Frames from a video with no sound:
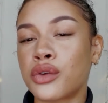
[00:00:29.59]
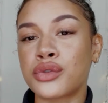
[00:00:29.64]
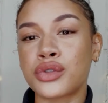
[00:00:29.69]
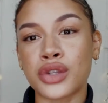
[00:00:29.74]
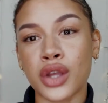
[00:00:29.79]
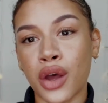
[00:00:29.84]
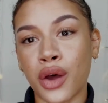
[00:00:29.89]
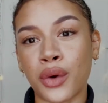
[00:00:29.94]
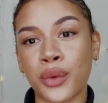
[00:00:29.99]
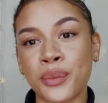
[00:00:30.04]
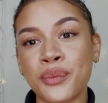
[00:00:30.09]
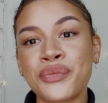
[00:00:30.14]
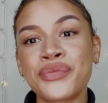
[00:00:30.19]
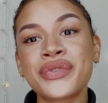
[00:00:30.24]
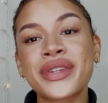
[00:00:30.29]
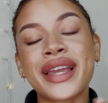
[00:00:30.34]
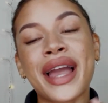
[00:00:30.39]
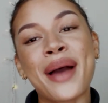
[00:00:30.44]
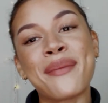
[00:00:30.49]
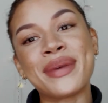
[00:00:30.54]
So
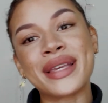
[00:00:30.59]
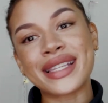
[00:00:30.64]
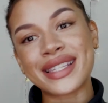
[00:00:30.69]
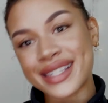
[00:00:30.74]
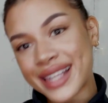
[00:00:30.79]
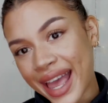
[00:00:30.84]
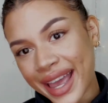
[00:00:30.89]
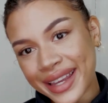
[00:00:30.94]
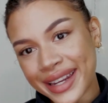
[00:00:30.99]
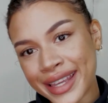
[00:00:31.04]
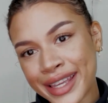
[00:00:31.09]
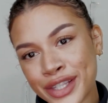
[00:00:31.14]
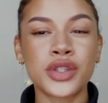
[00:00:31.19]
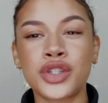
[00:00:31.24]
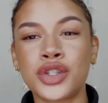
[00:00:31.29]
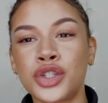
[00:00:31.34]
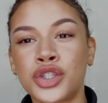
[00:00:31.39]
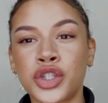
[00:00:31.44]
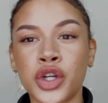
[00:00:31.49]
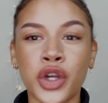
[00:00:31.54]
I'm excited
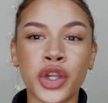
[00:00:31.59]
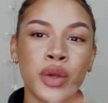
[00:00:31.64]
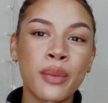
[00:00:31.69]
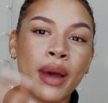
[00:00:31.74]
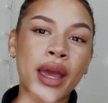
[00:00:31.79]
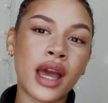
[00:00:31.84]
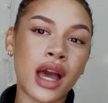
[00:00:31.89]
to show you my